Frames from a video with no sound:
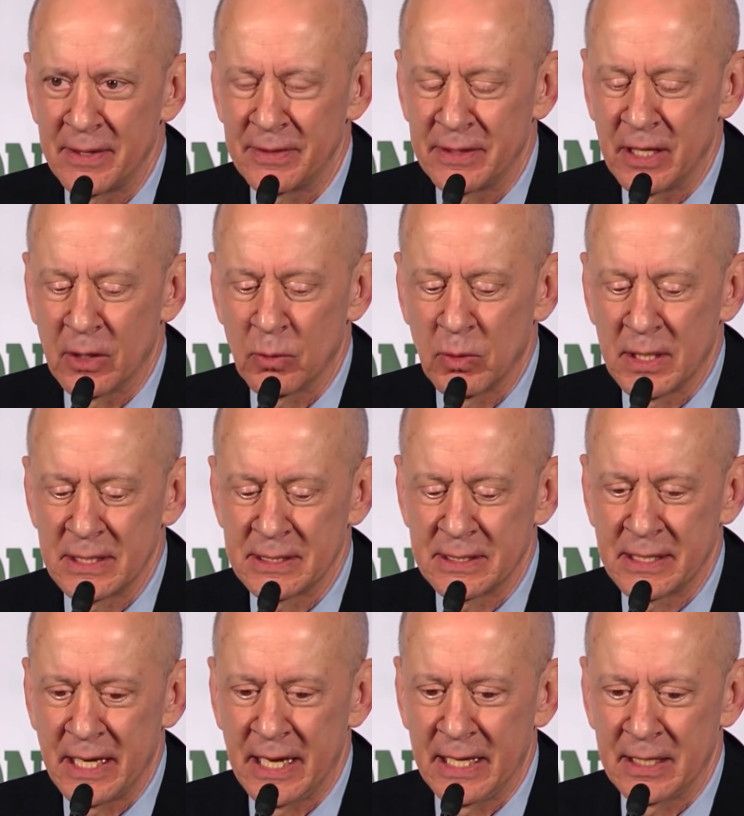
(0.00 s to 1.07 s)
there was
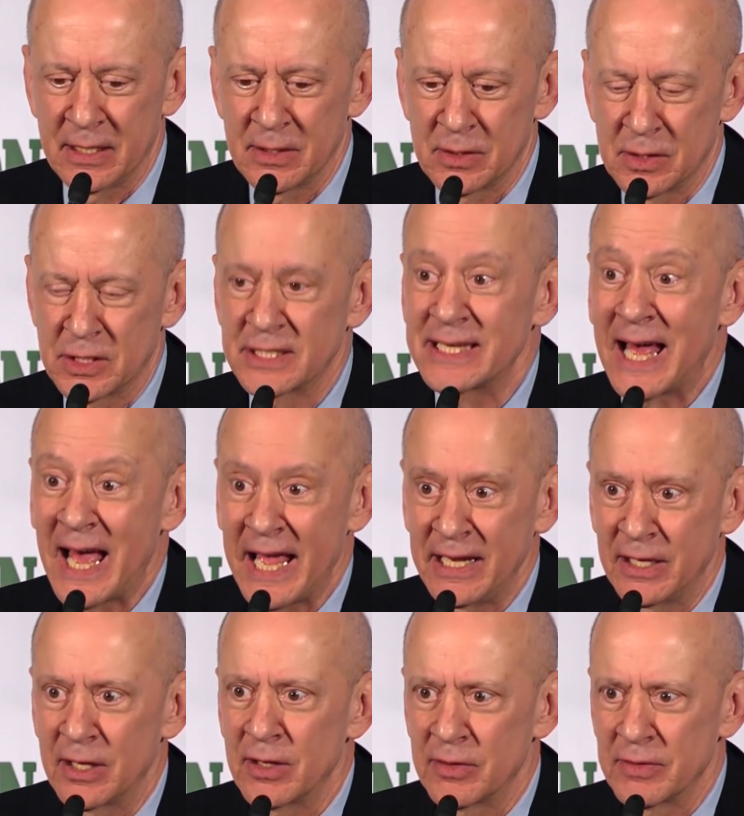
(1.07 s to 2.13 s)
that
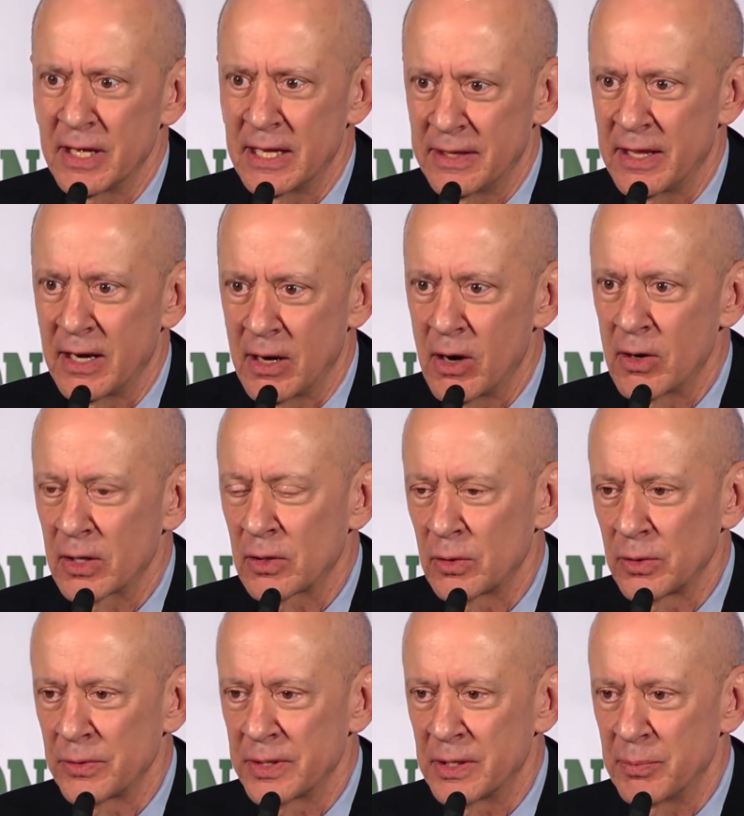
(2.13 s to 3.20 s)
sign of that
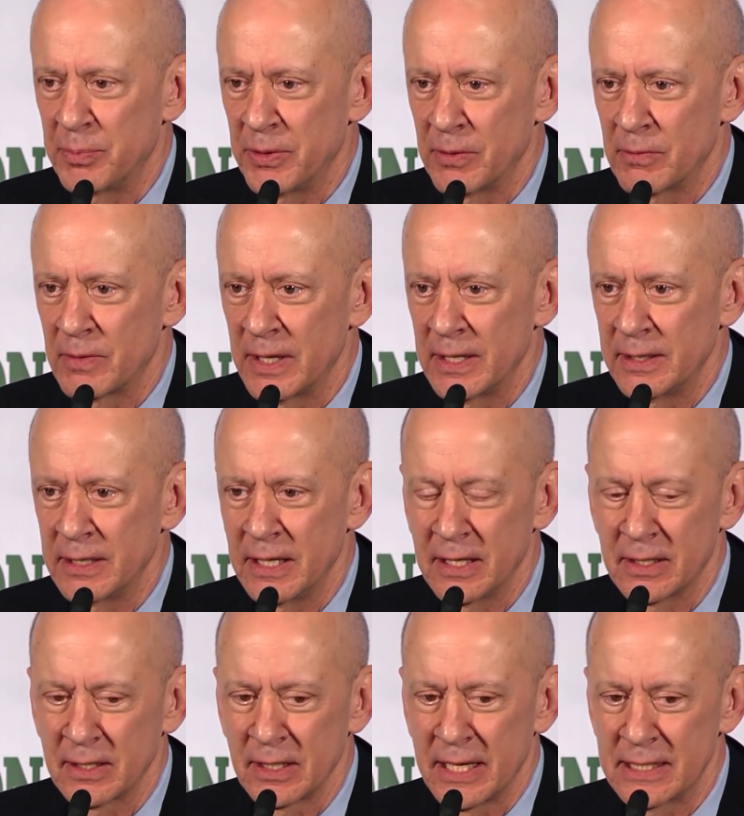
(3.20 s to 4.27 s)
article that appeared right at the
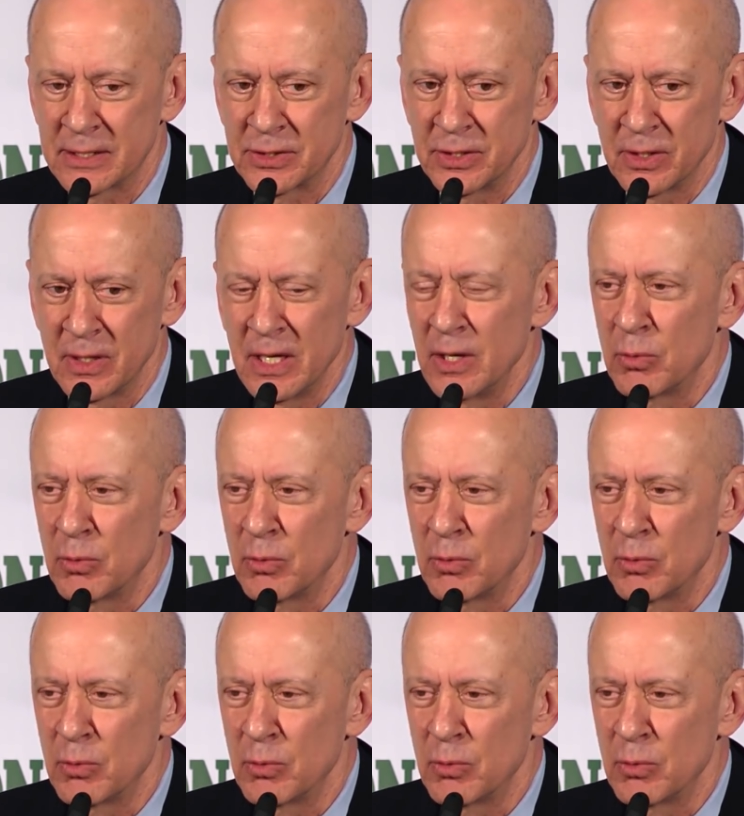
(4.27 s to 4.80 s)
end of last year.